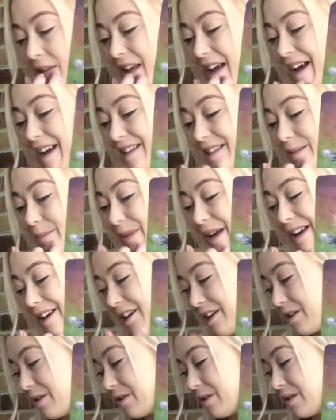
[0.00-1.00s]
the Ace of
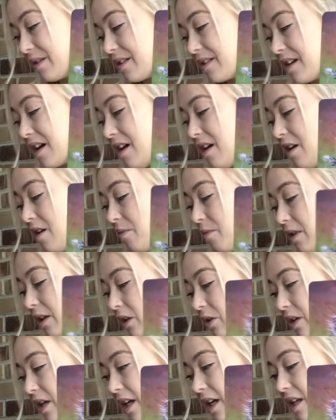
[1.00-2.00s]
Pentacles. We're
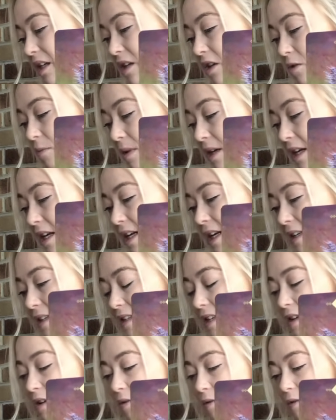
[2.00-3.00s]
looking at new beginnings
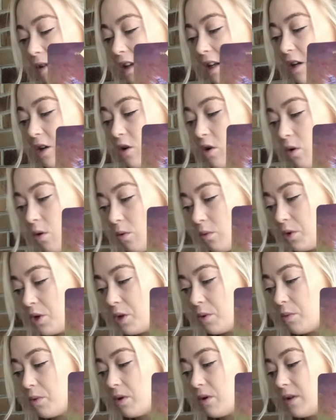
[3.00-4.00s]
that you're feeling called
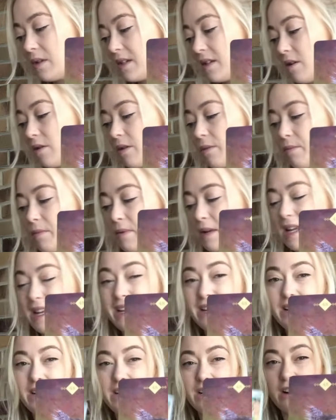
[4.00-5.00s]
towards. You're
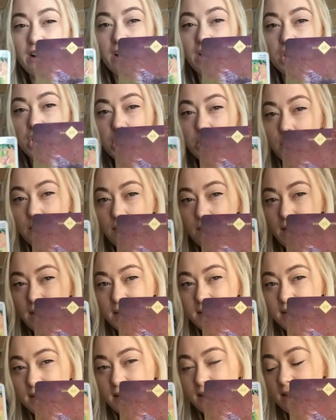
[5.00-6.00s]
being encouraged to
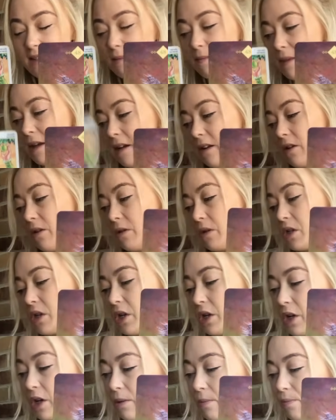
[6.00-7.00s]
invest in something long
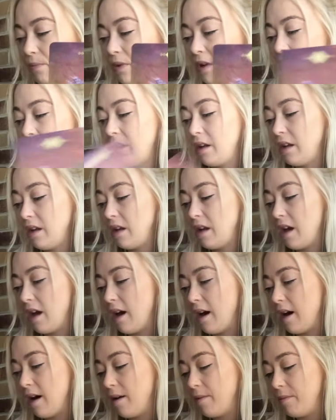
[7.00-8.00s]
term.
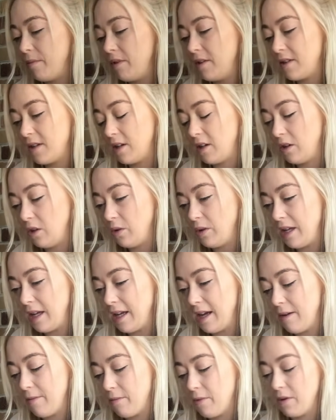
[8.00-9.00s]
Um, so you're
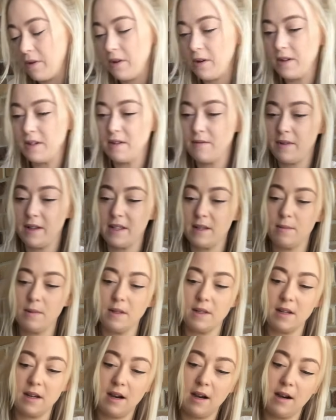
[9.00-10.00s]
looking at what those
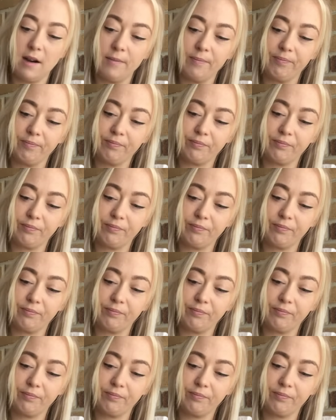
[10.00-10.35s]
investments are.